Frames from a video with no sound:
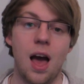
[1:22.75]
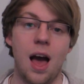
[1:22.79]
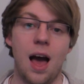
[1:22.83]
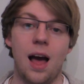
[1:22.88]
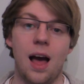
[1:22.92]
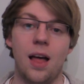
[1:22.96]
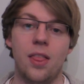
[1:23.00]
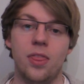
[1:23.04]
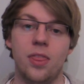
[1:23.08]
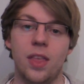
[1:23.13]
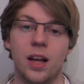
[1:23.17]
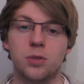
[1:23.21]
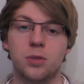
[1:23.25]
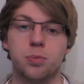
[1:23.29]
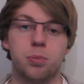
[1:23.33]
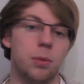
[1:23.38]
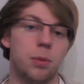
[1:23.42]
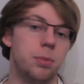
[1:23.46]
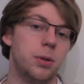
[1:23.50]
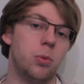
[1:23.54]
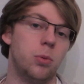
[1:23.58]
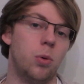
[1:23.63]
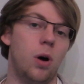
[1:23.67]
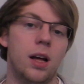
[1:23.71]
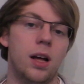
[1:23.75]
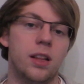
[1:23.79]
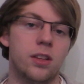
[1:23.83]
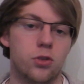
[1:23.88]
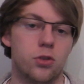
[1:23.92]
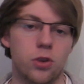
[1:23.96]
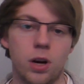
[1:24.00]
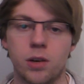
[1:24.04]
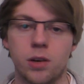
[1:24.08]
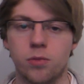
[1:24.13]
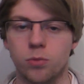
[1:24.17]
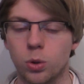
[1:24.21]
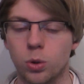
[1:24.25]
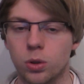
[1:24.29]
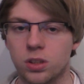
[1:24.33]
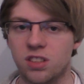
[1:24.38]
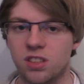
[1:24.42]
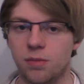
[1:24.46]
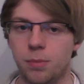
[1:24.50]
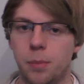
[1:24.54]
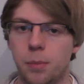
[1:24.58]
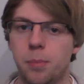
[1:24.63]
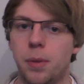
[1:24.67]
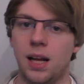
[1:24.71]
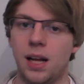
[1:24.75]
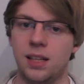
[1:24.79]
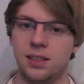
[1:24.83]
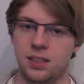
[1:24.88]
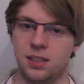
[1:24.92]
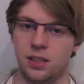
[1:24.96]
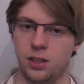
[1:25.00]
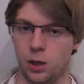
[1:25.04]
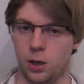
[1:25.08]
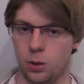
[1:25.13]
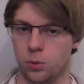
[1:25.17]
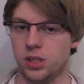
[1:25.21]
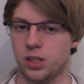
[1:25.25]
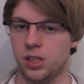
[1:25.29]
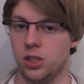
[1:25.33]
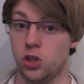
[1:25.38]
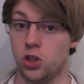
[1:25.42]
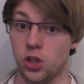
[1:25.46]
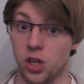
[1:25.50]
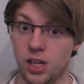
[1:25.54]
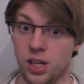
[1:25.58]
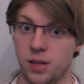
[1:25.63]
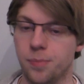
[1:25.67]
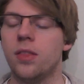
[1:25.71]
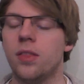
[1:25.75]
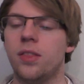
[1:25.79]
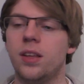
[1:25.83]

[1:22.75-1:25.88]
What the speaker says: and that's probably why the Dragon Rulers have been banned in the OCG.